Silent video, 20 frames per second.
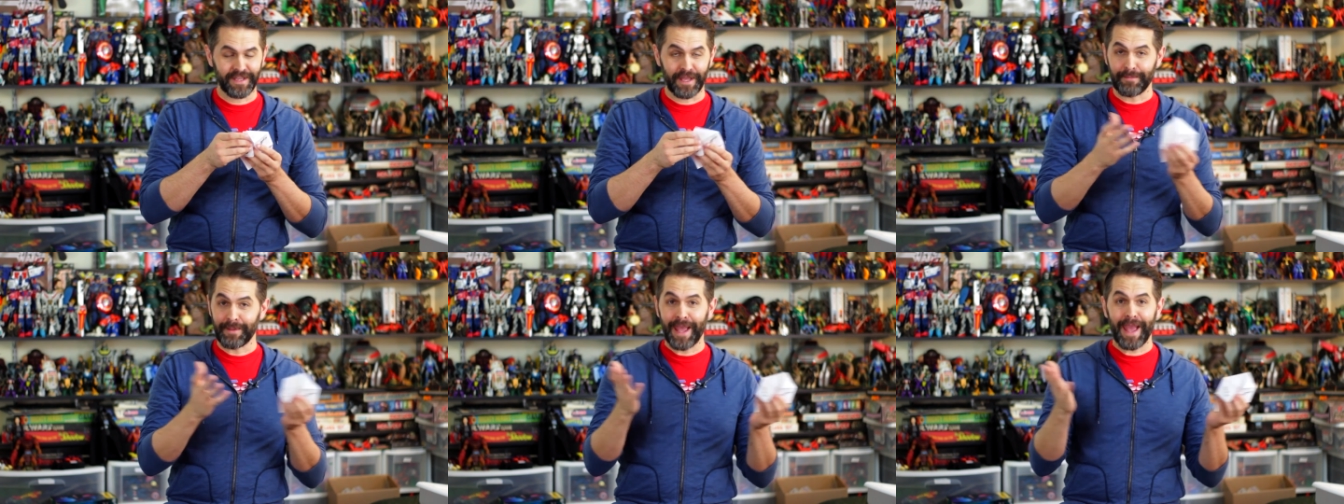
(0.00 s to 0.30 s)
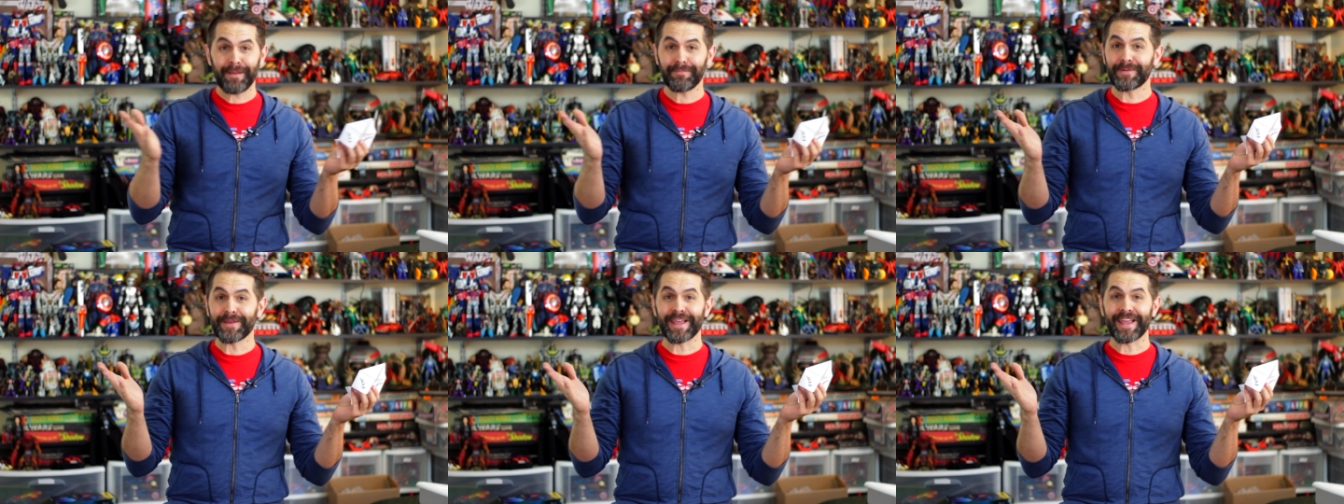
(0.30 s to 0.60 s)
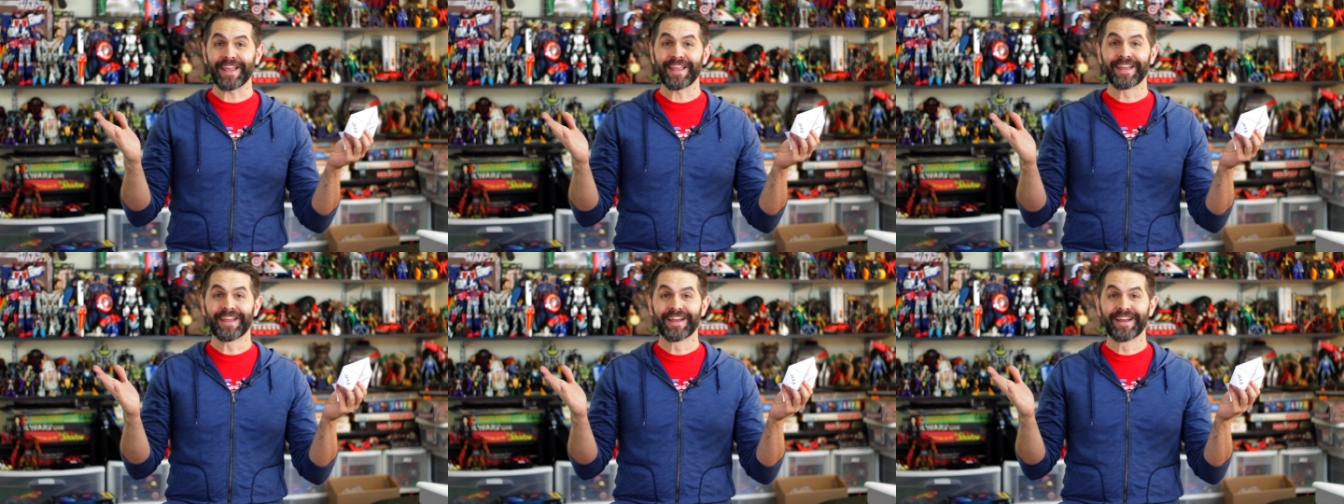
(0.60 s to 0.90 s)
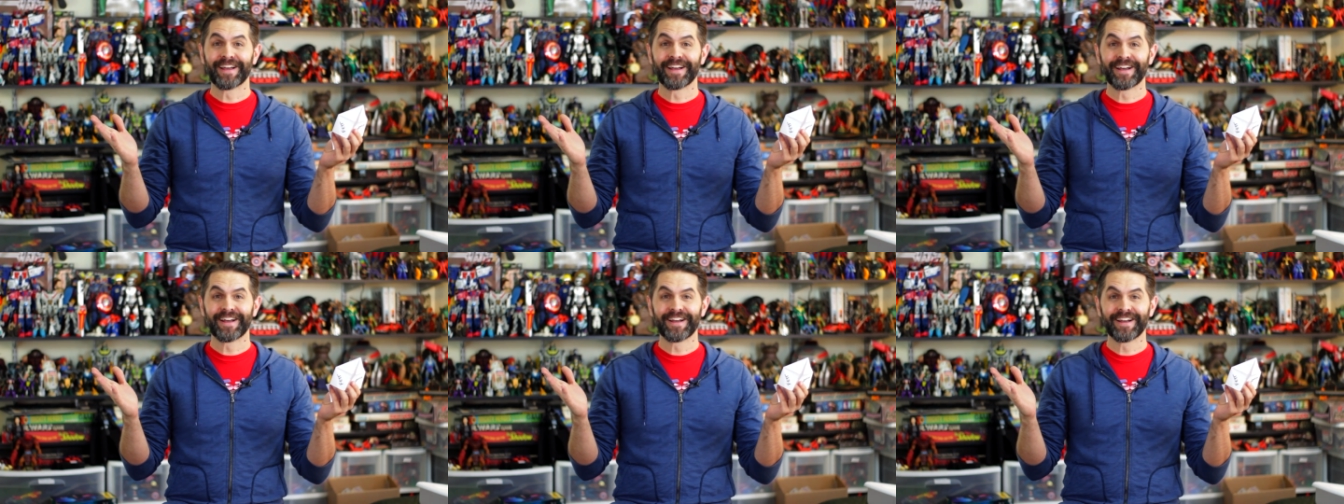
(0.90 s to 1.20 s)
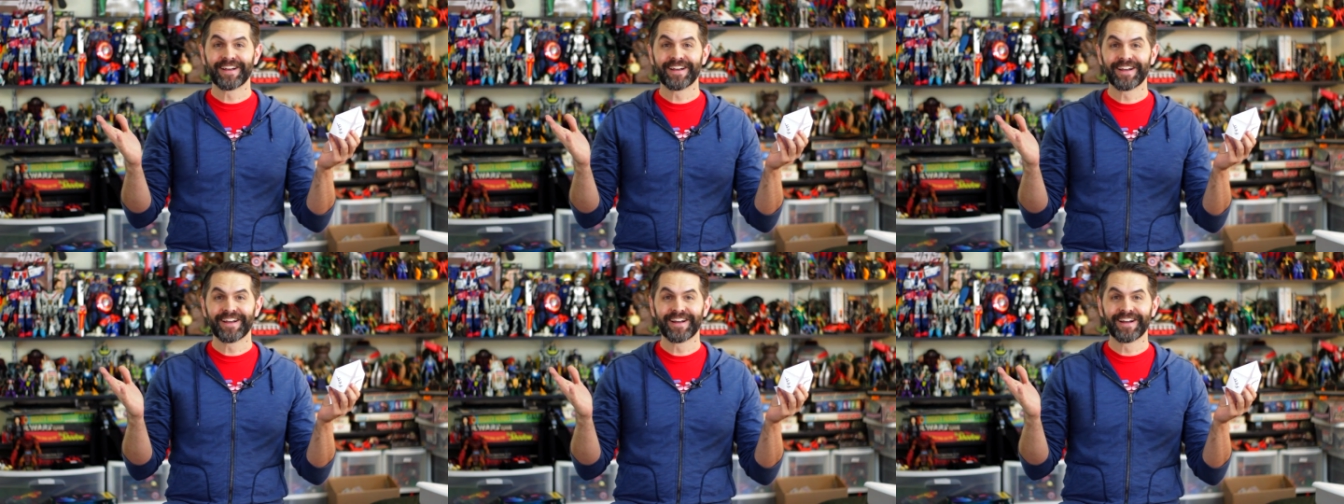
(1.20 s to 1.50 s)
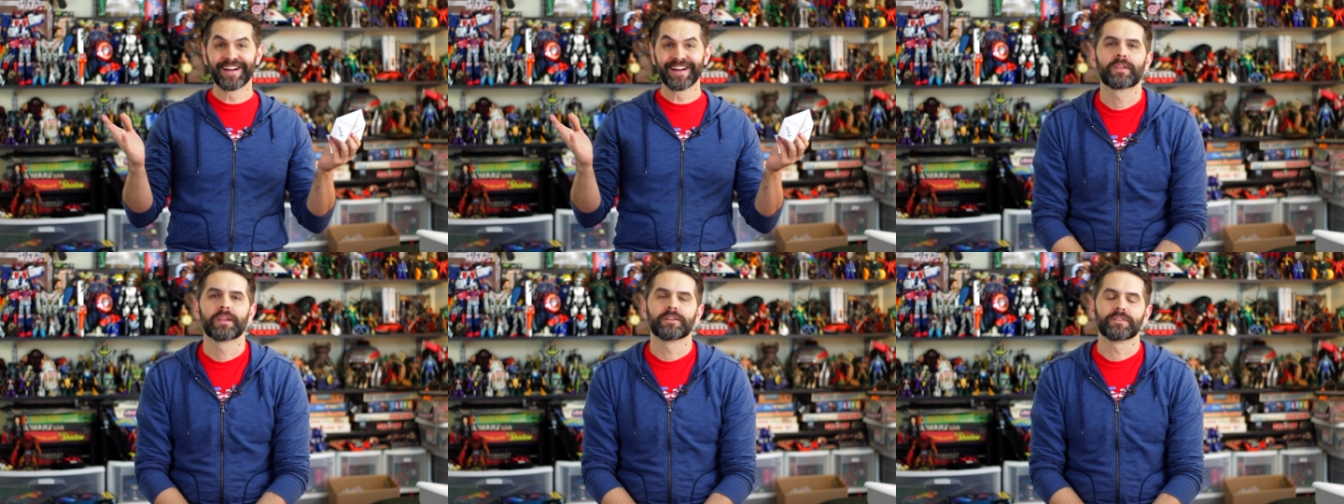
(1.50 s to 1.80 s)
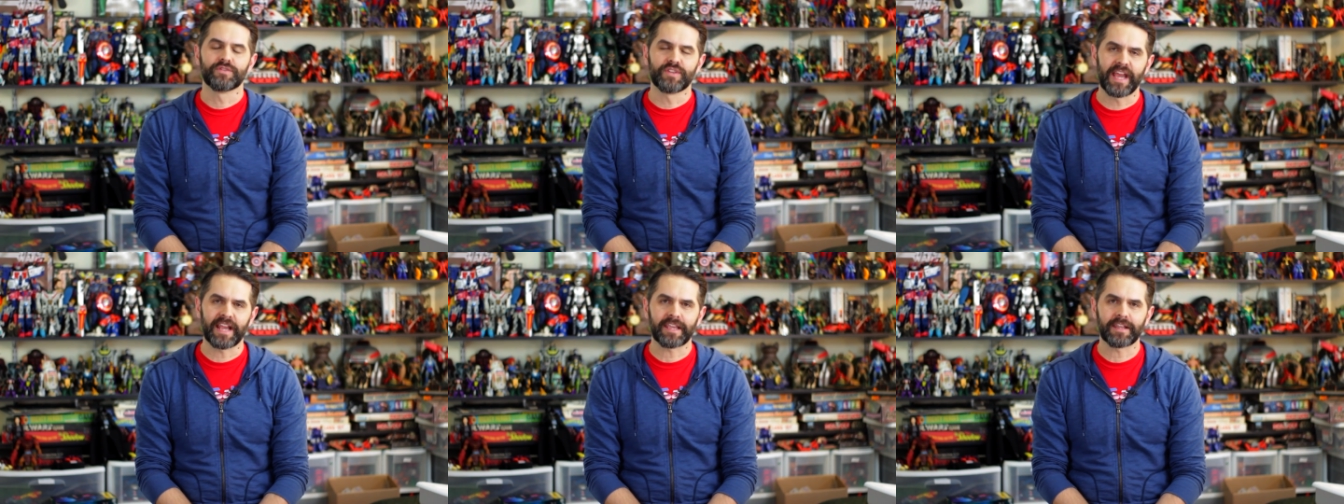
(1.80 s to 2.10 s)
I'm happy!
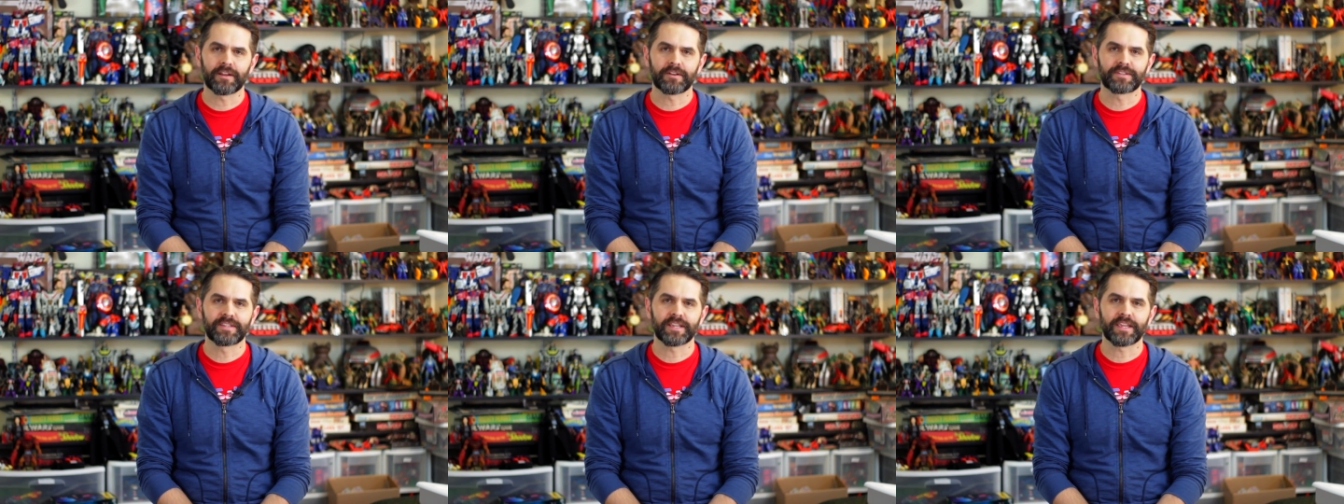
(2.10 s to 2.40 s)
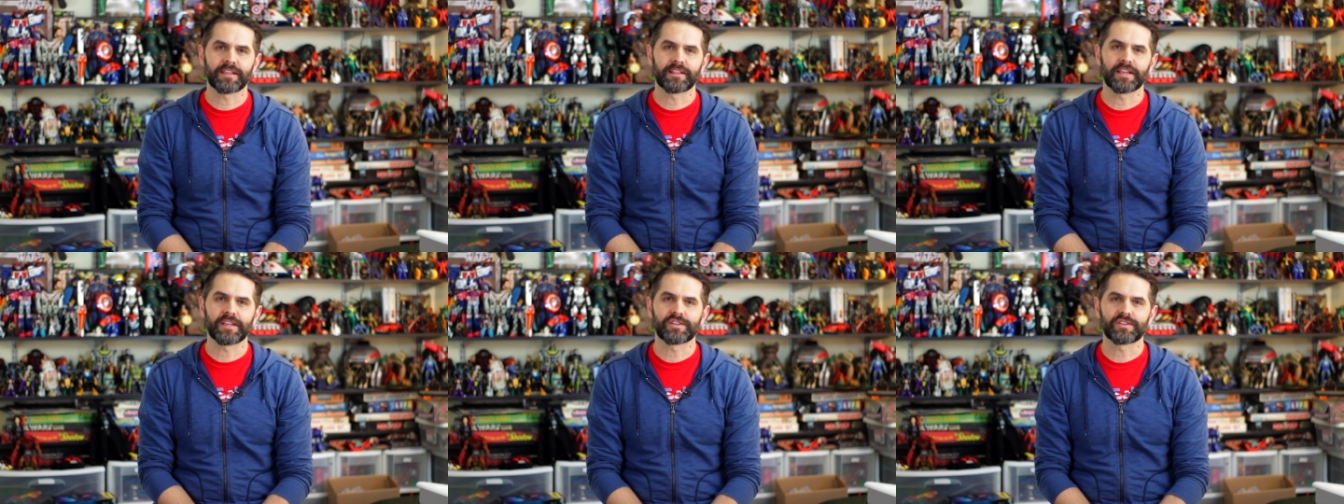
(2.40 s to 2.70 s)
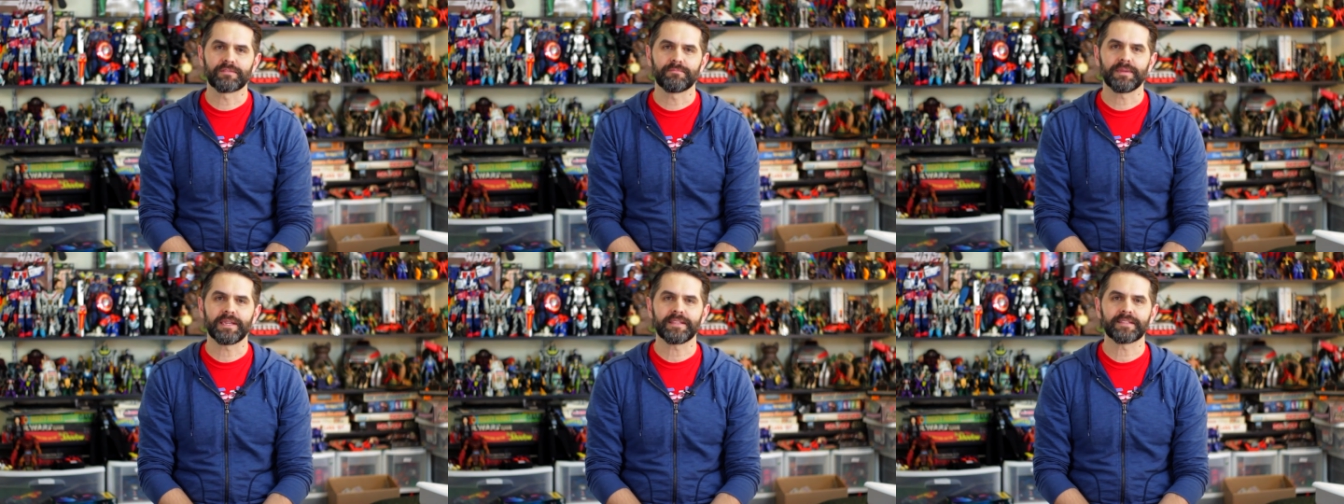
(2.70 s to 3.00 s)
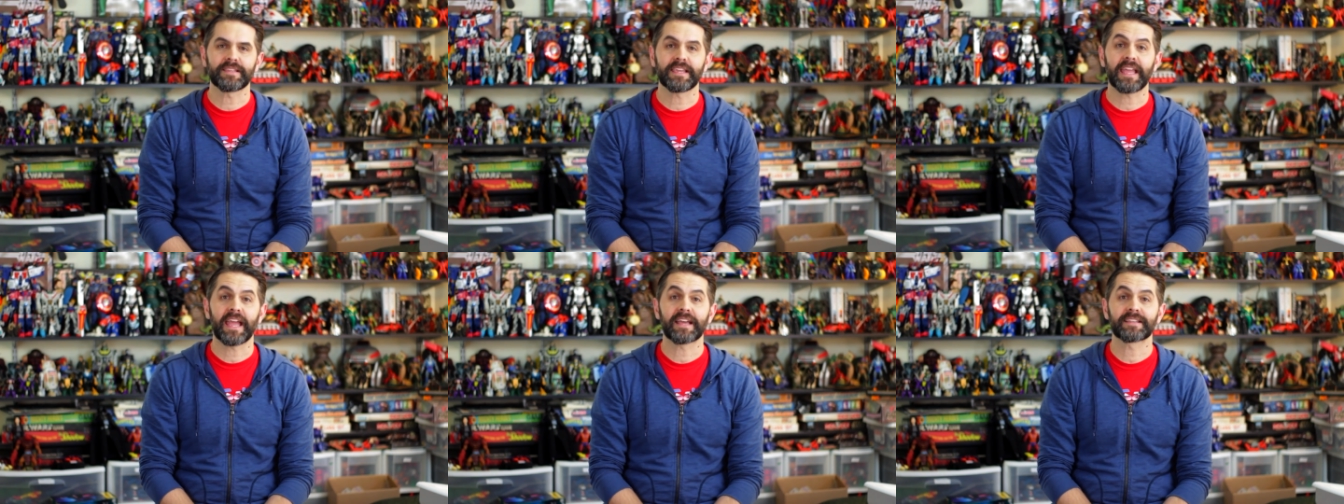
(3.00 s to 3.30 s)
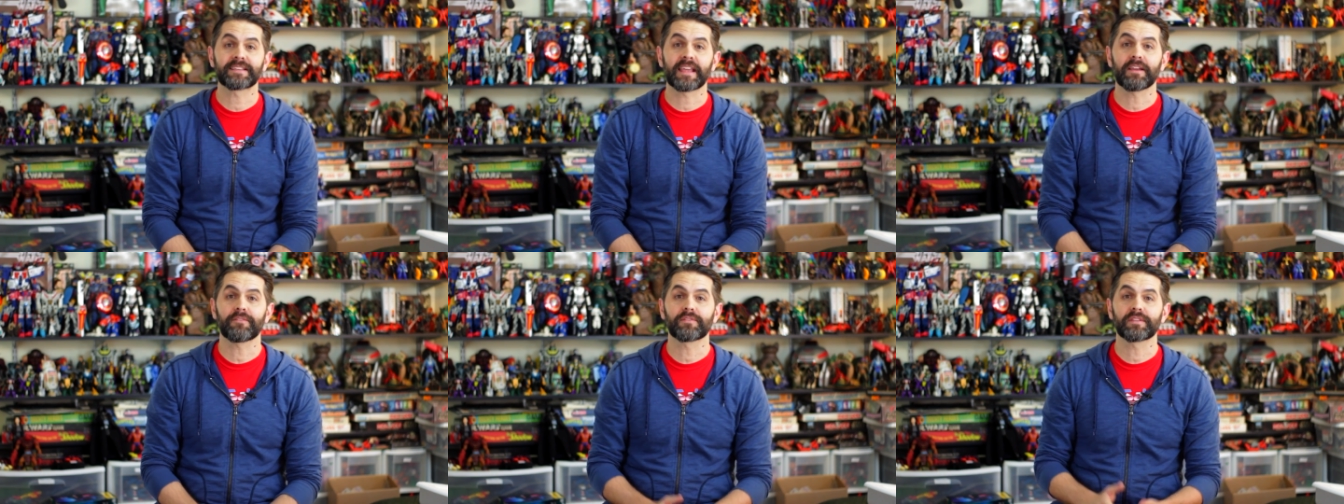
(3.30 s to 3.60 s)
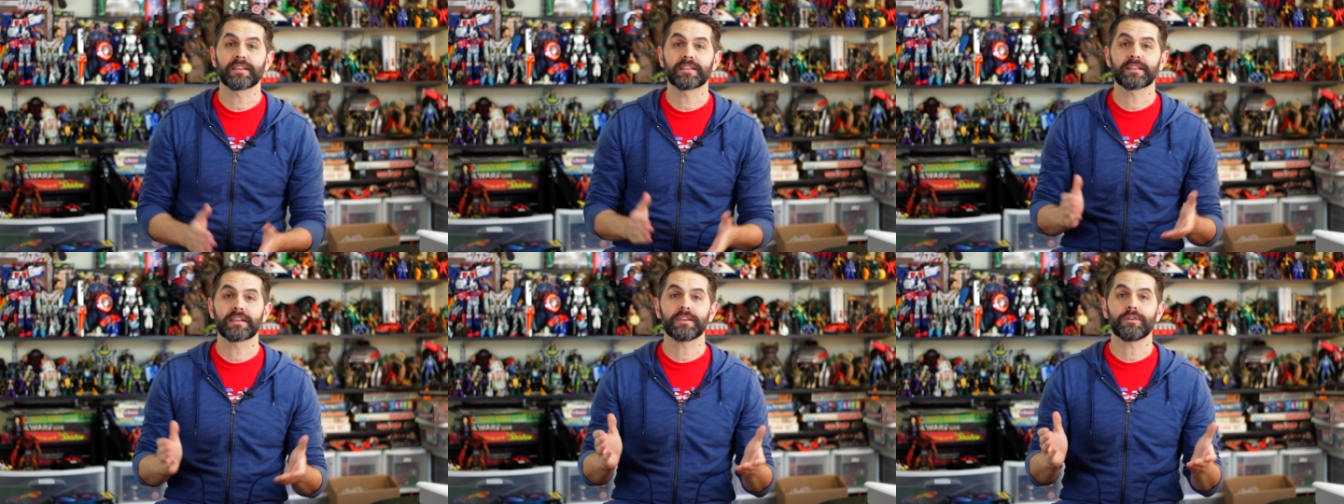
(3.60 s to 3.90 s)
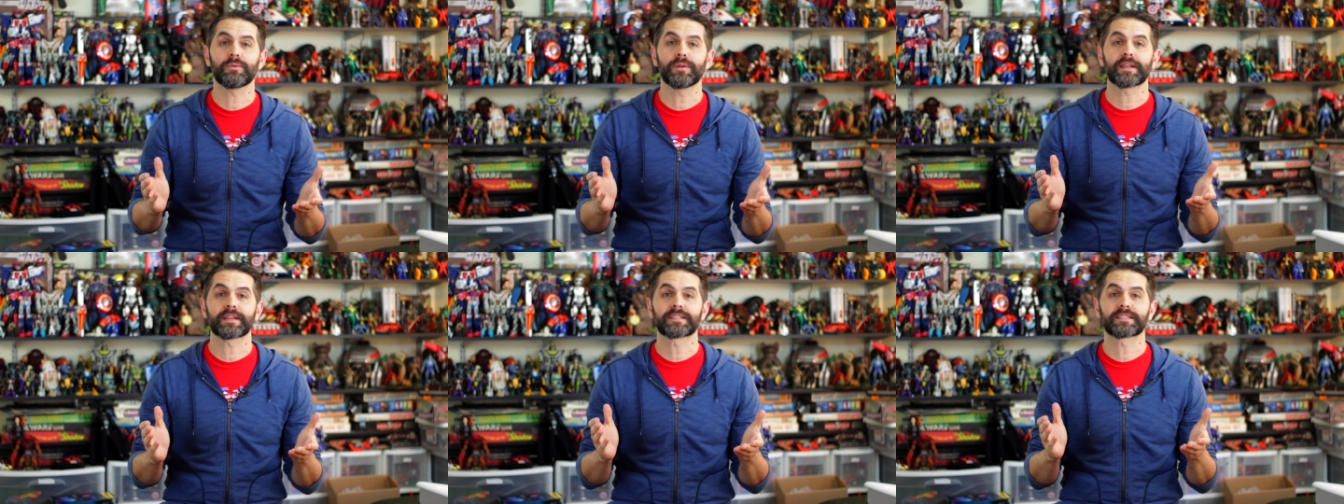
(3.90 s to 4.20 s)
Jacket articulation means he has everything that
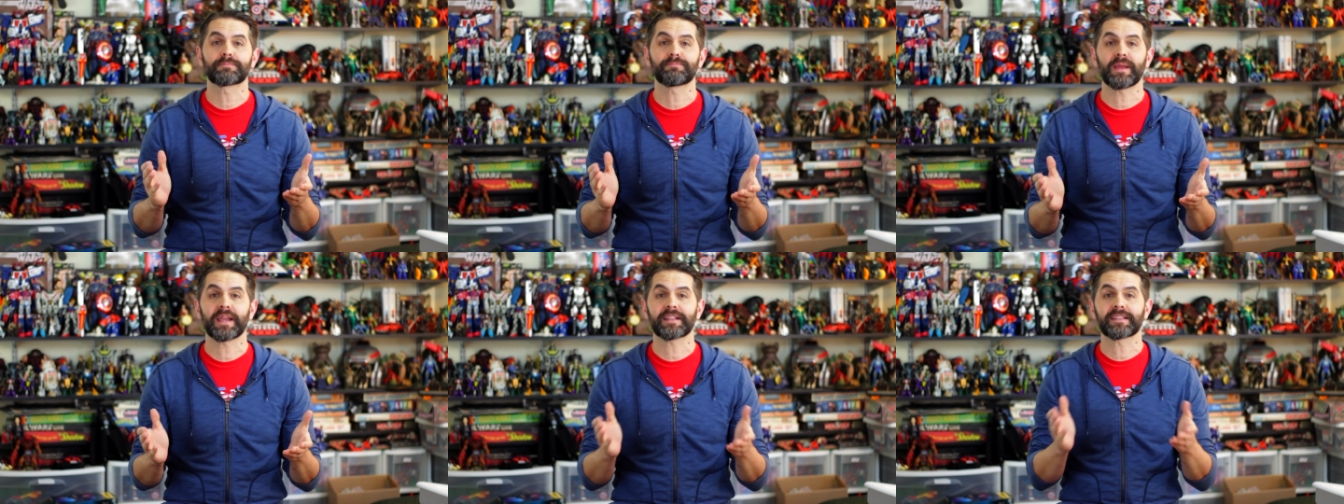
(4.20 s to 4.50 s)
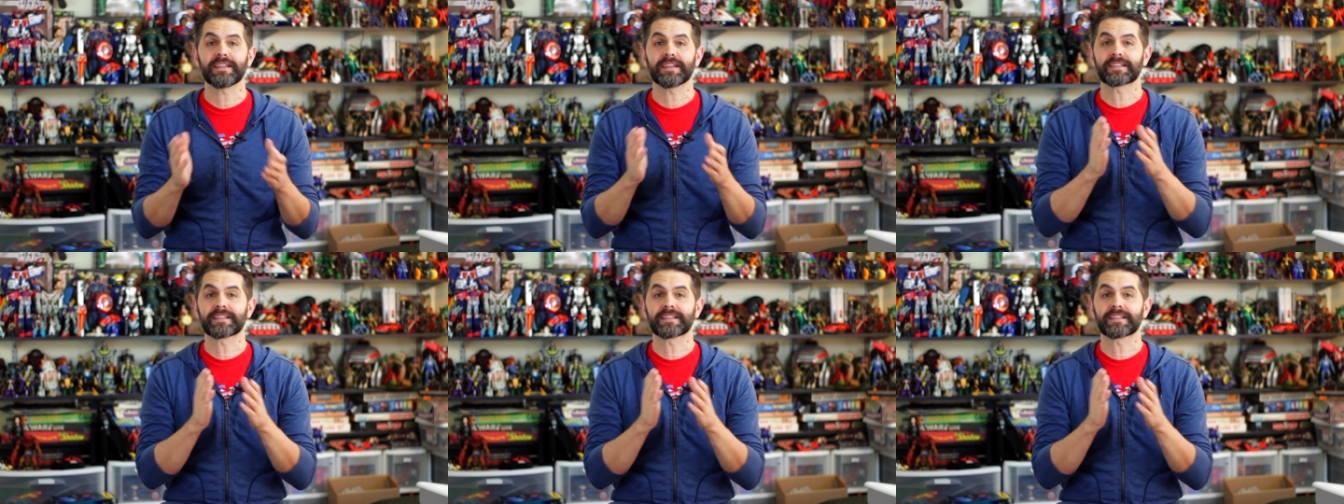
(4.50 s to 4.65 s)
you would expect,